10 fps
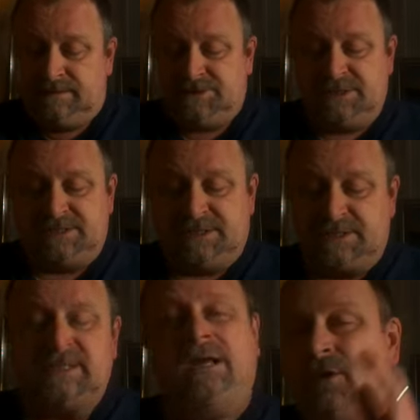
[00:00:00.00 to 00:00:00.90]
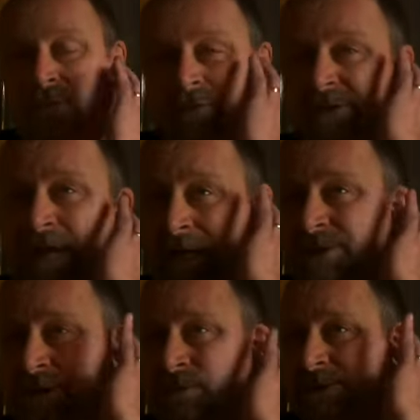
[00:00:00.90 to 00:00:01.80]
Jesus, in that whole
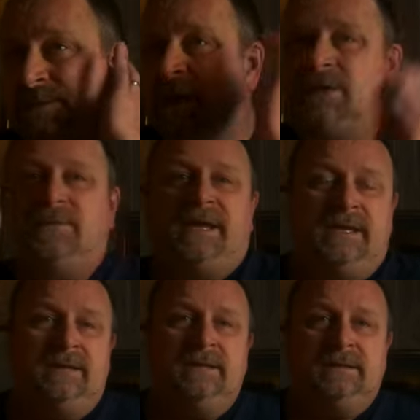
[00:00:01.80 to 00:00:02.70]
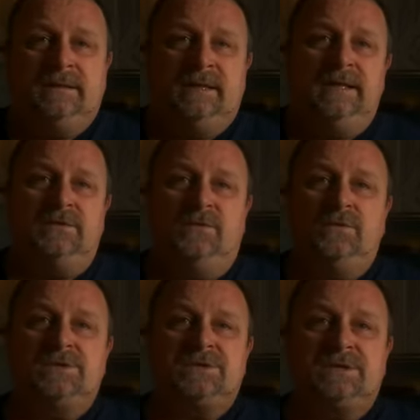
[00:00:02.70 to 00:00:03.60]
section, which by the way he
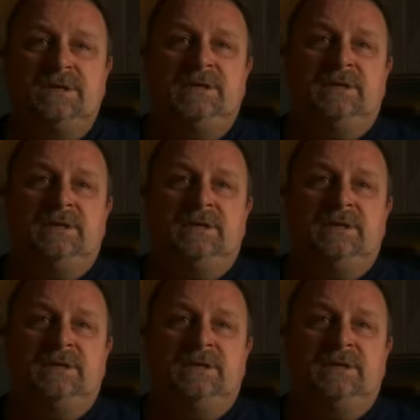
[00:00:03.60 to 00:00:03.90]
devotes,